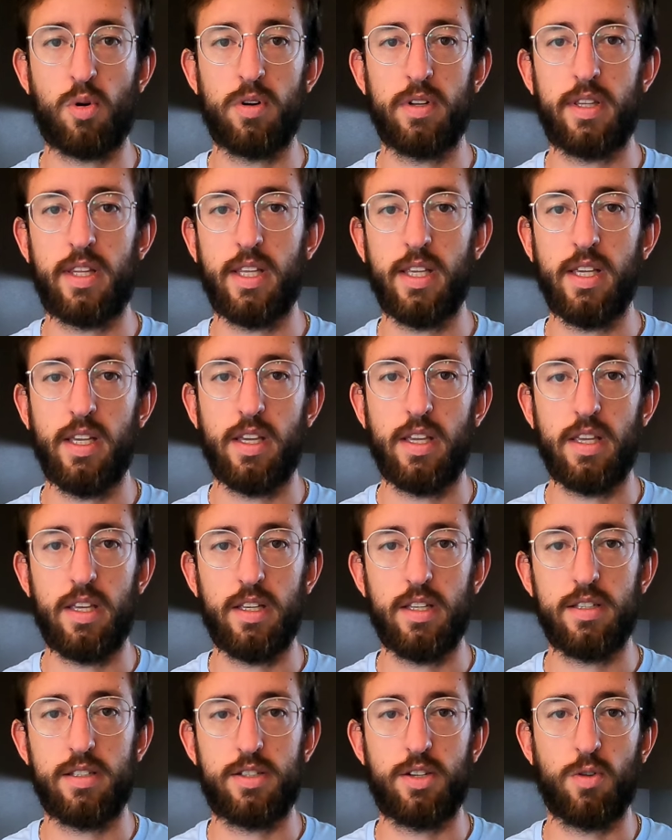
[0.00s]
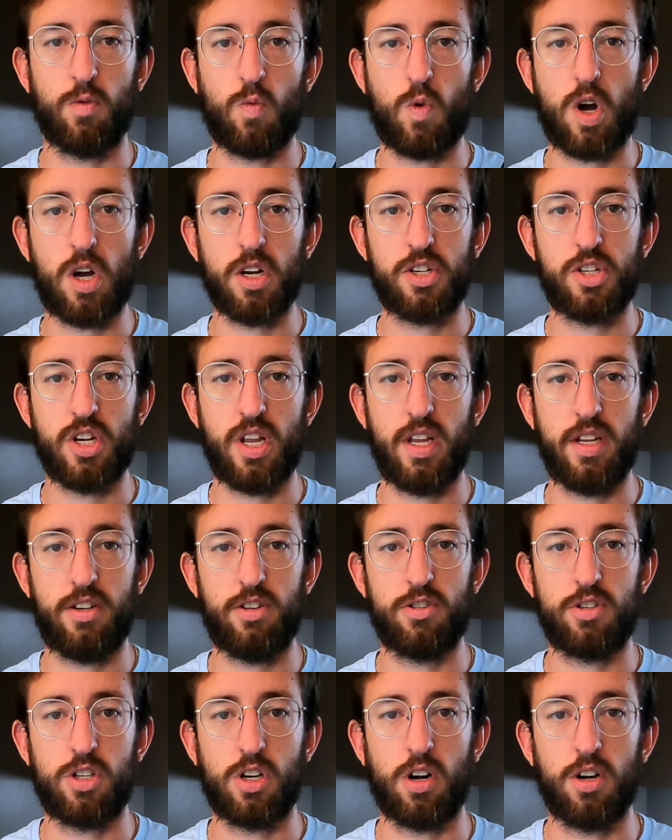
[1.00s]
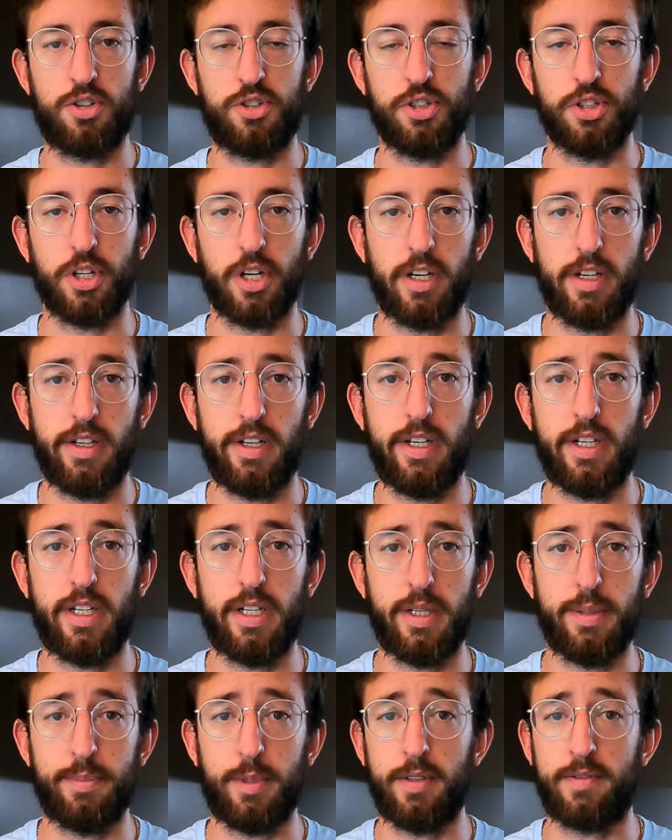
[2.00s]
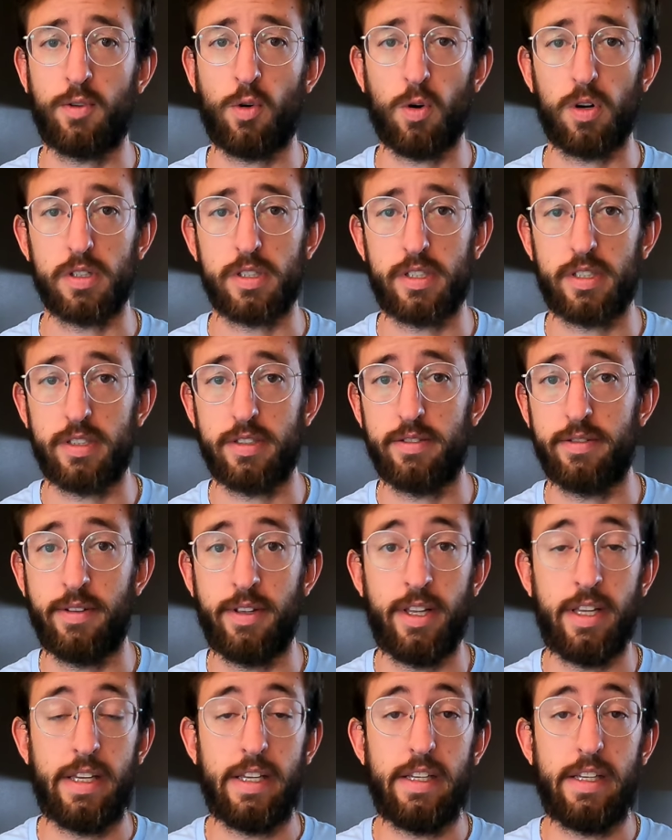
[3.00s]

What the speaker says: important thing is your watch and your charger. Of course,